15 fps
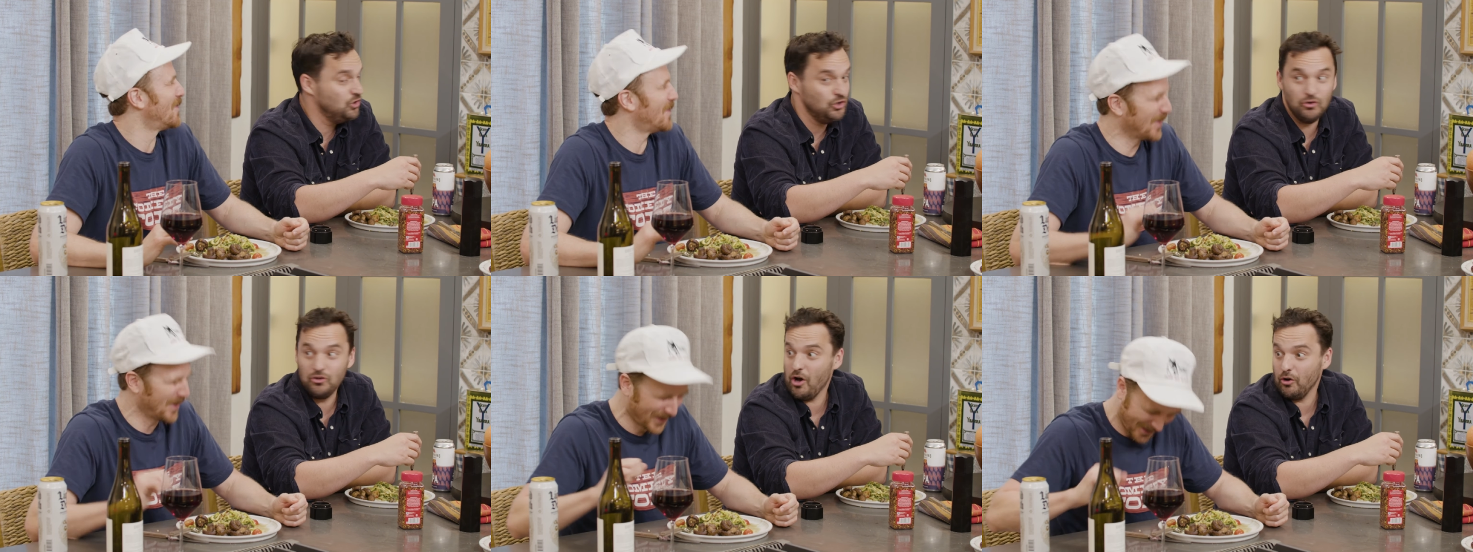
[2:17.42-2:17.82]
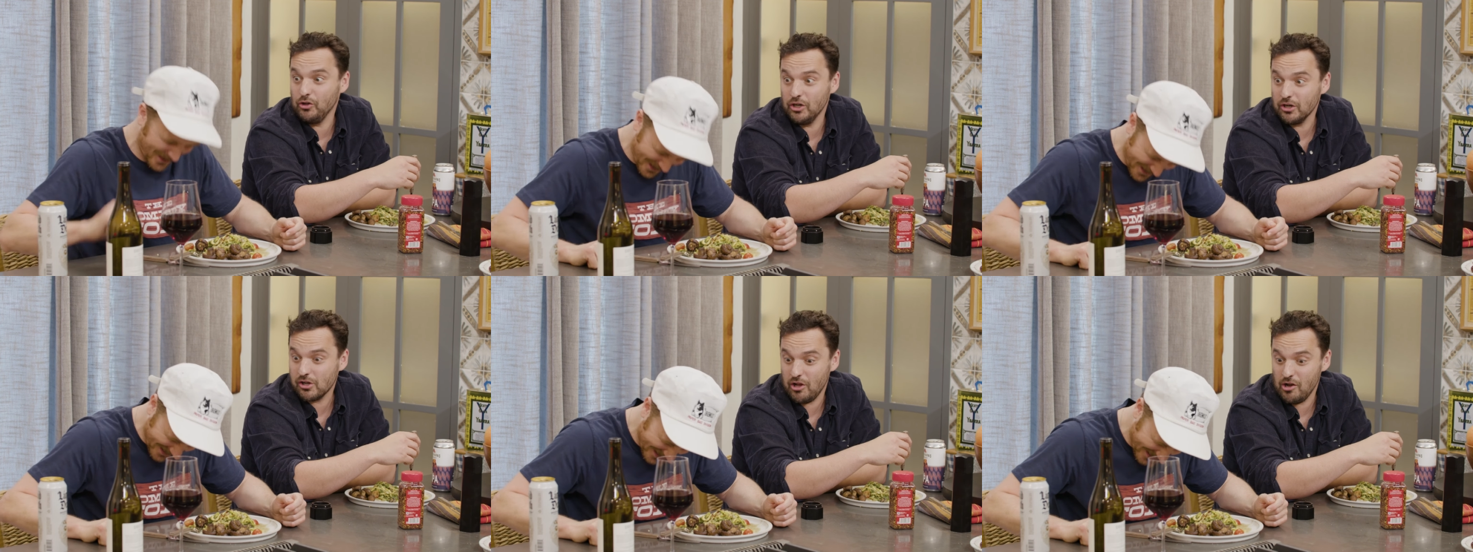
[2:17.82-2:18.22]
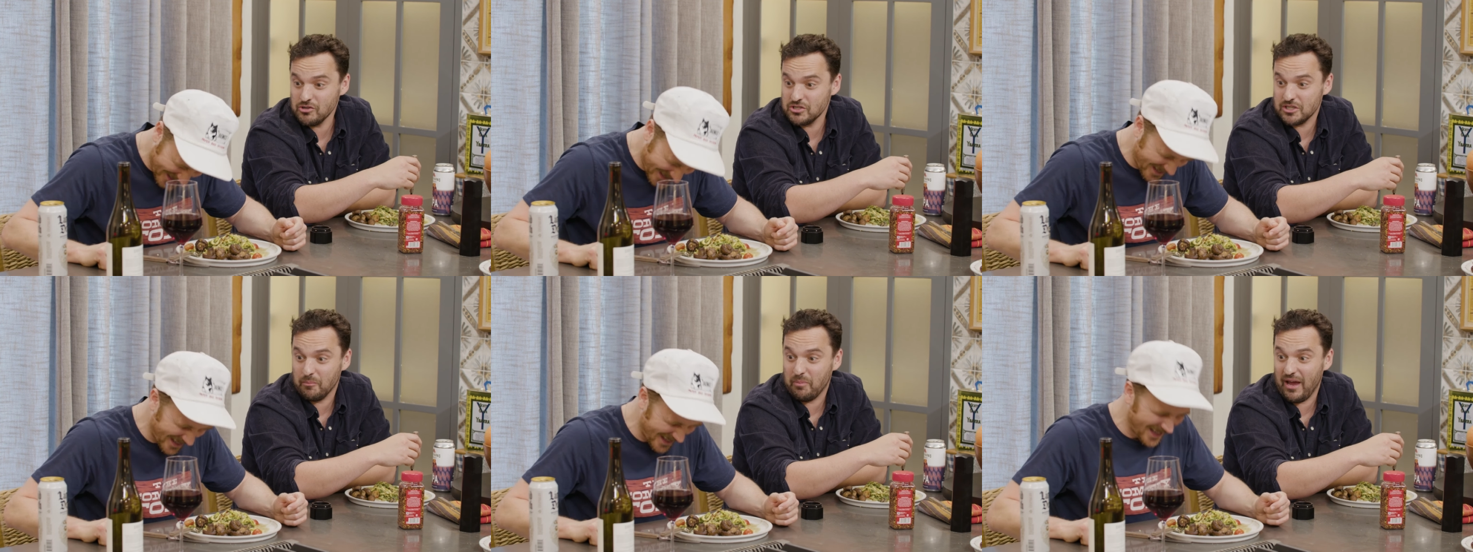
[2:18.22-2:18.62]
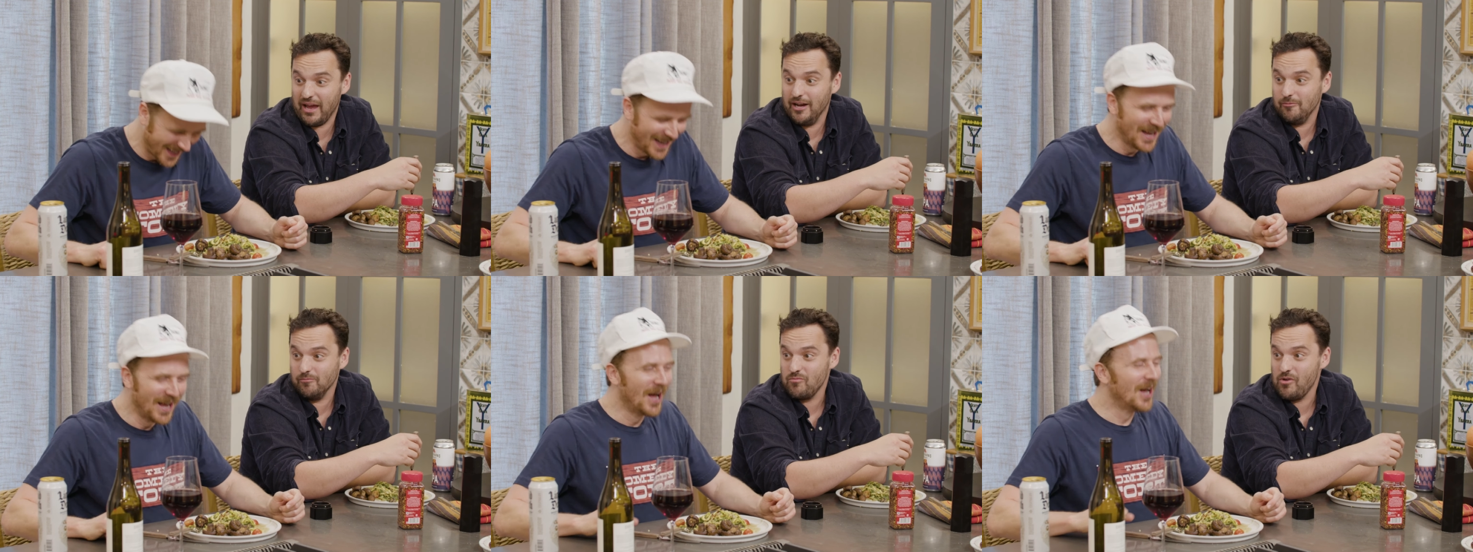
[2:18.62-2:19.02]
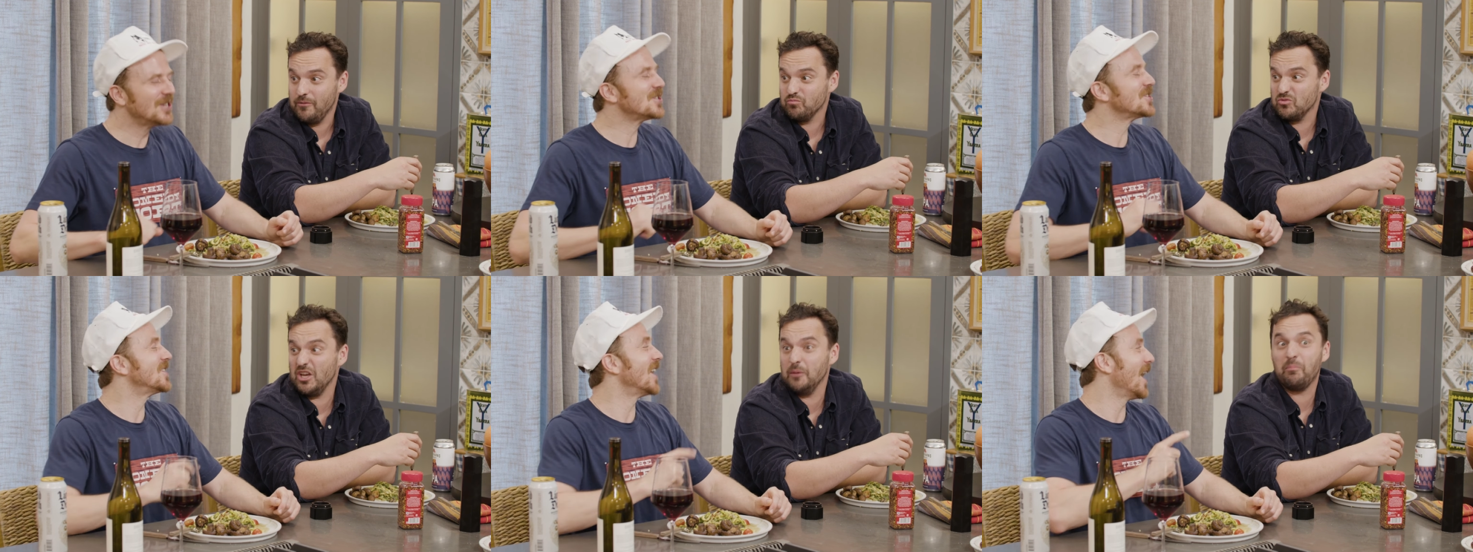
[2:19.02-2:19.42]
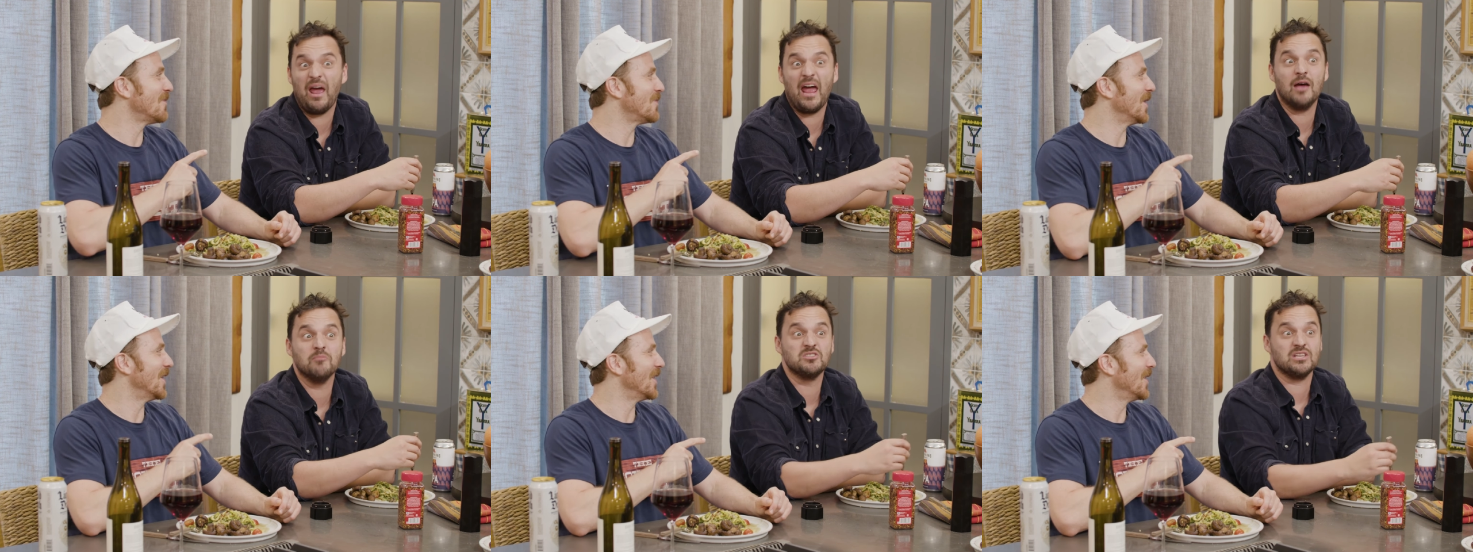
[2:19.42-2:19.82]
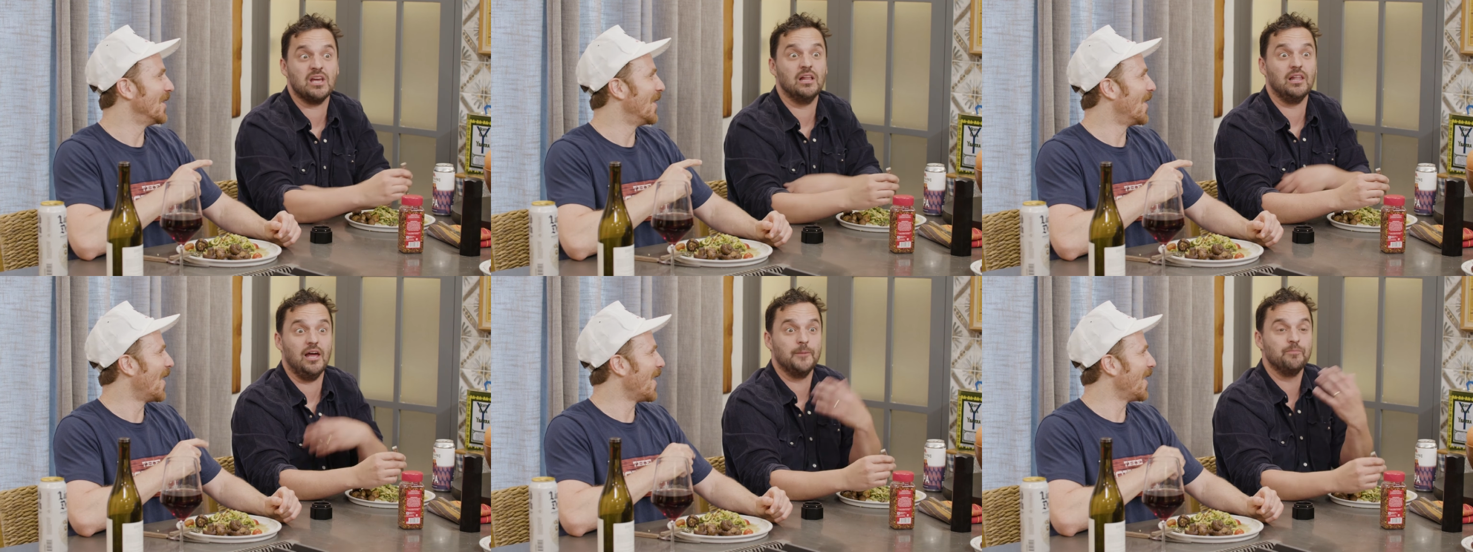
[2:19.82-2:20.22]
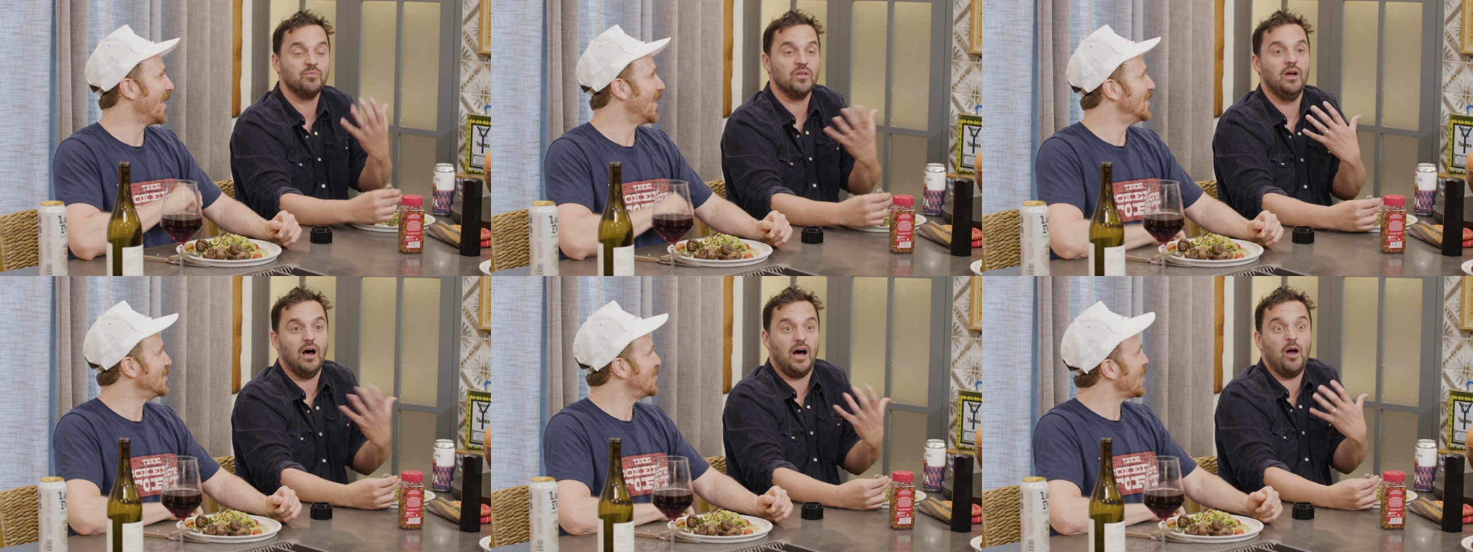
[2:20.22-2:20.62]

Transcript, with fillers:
Speaker 1: you know you're close to Pam. Stop Did Pam it. say like Jake,